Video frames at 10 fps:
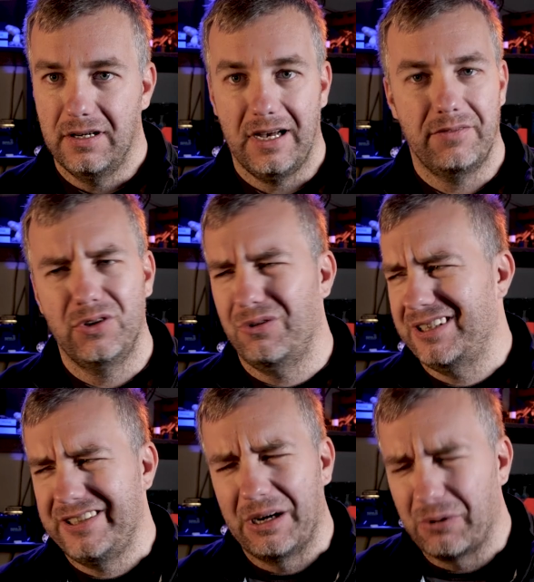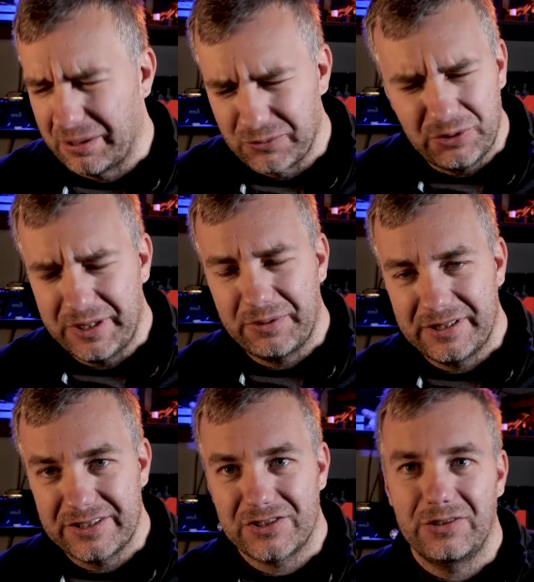I have no idea what I'm doing with
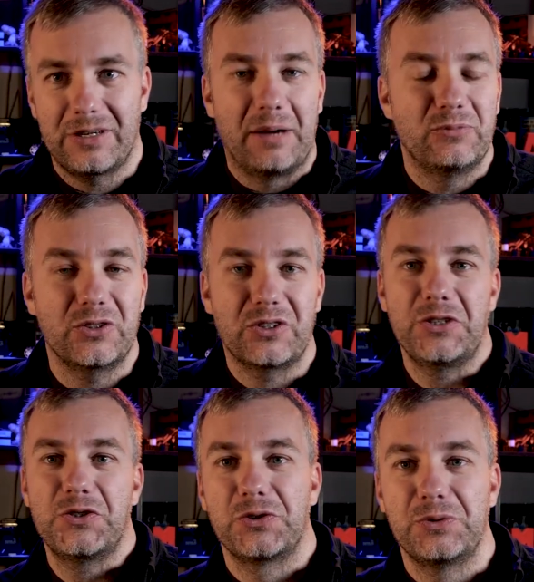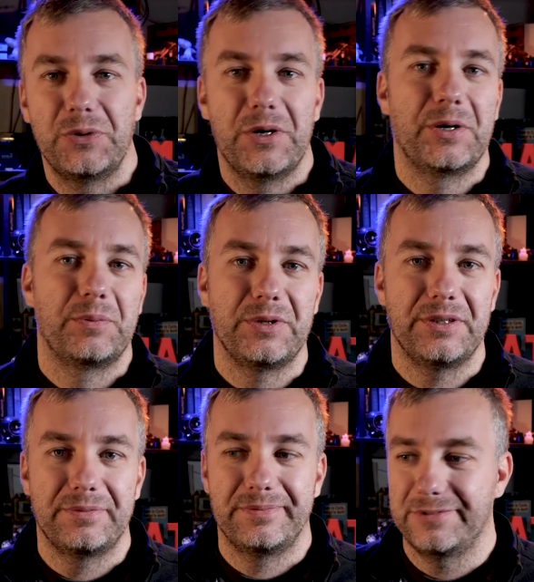it, so I'm not going to
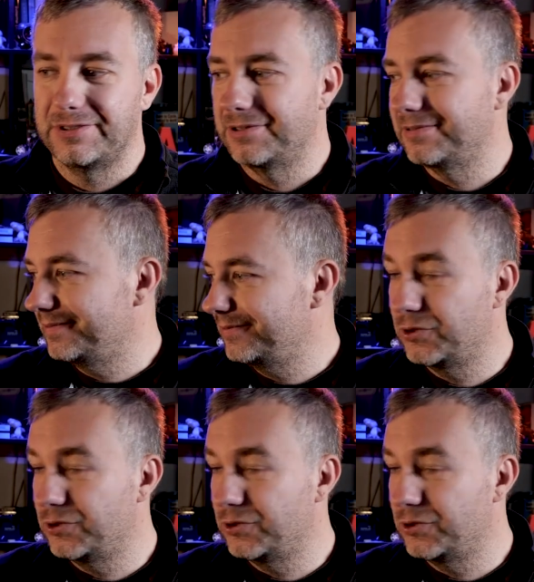be, you know,